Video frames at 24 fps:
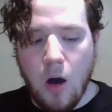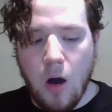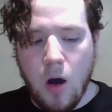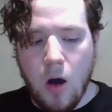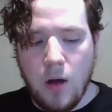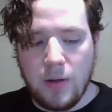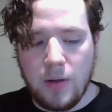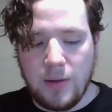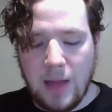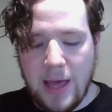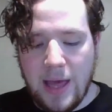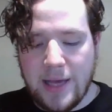
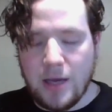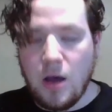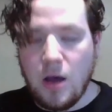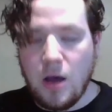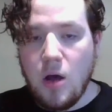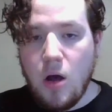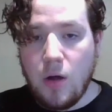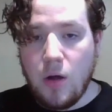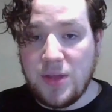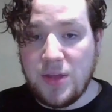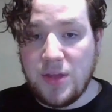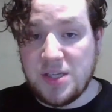like,
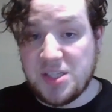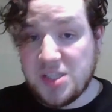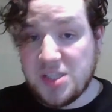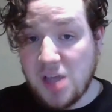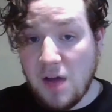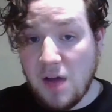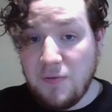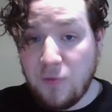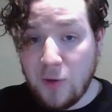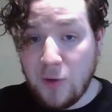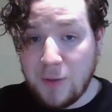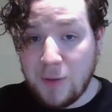this
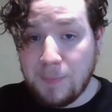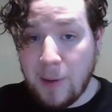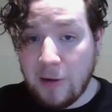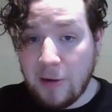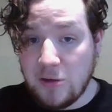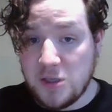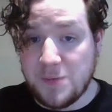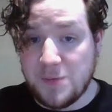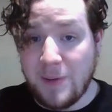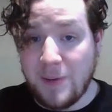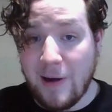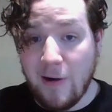stuff with
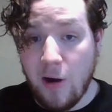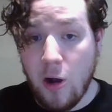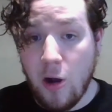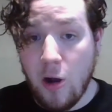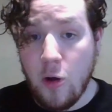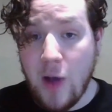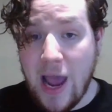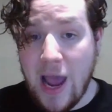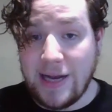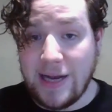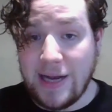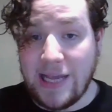Perospero
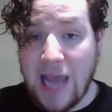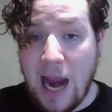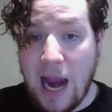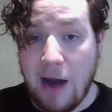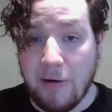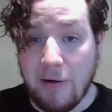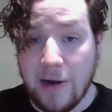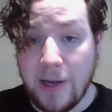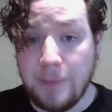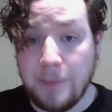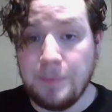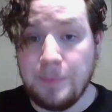and
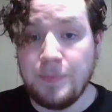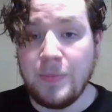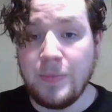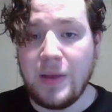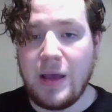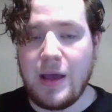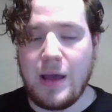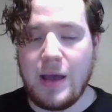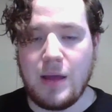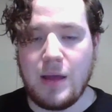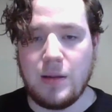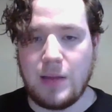Carrot,
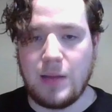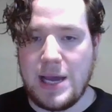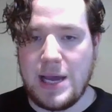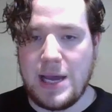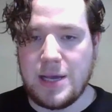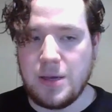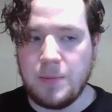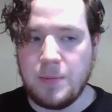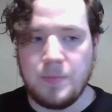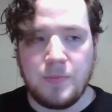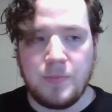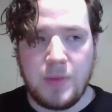like,
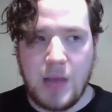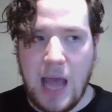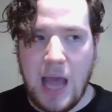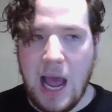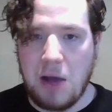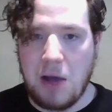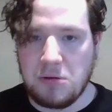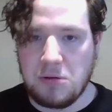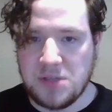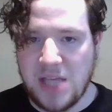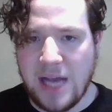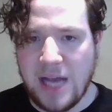
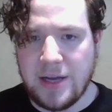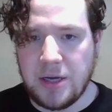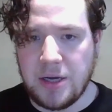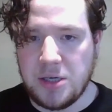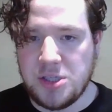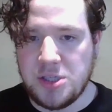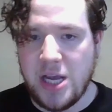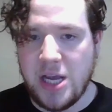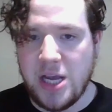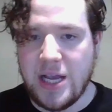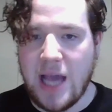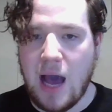how is that going to
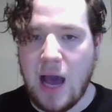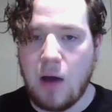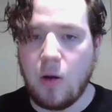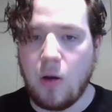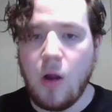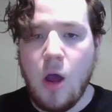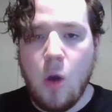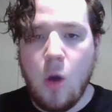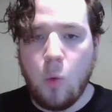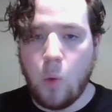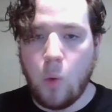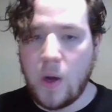shake out?
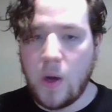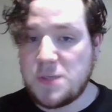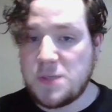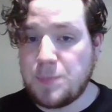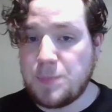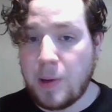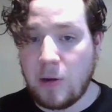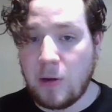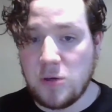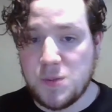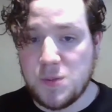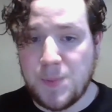What is
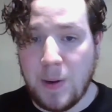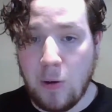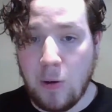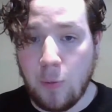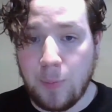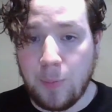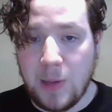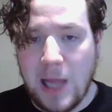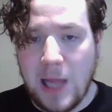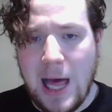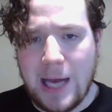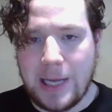Perospero
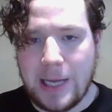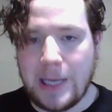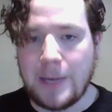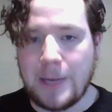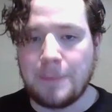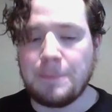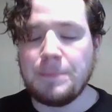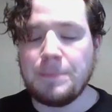plotting?